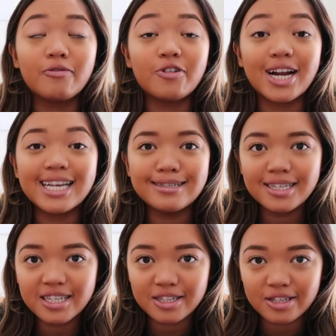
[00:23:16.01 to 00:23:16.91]
For
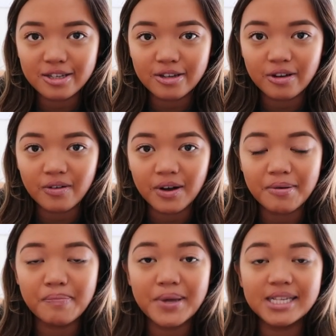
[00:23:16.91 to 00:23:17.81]
SDSU,
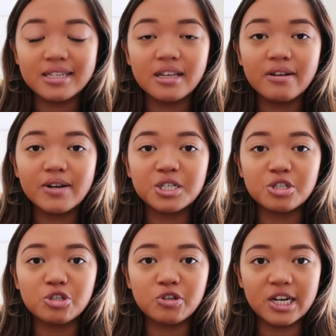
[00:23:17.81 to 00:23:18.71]
basically
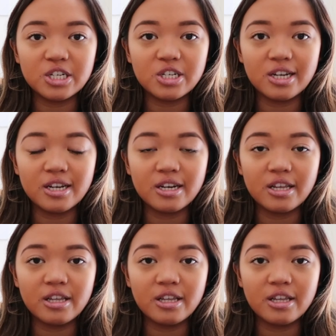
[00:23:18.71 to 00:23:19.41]
registration,